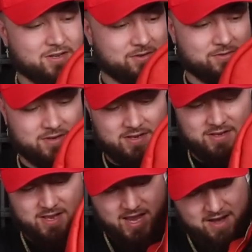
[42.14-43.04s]
I use
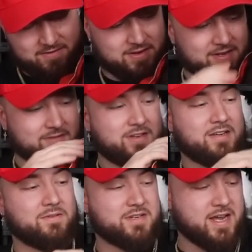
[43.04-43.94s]
every single
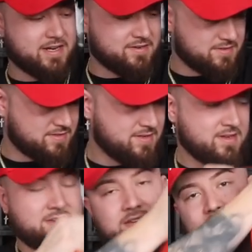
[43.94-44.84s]
day, which actually
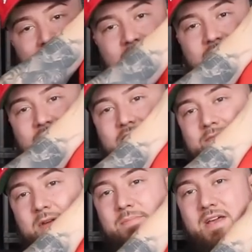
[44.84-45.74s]
still
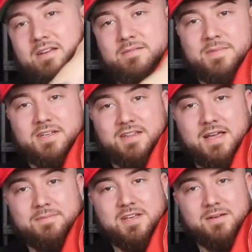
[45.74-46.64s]
has my
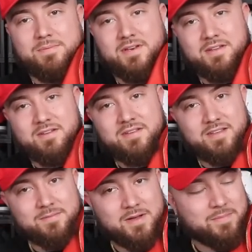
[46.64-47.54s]
laptop in it,
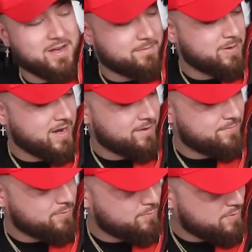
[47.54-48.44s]
in my backpack for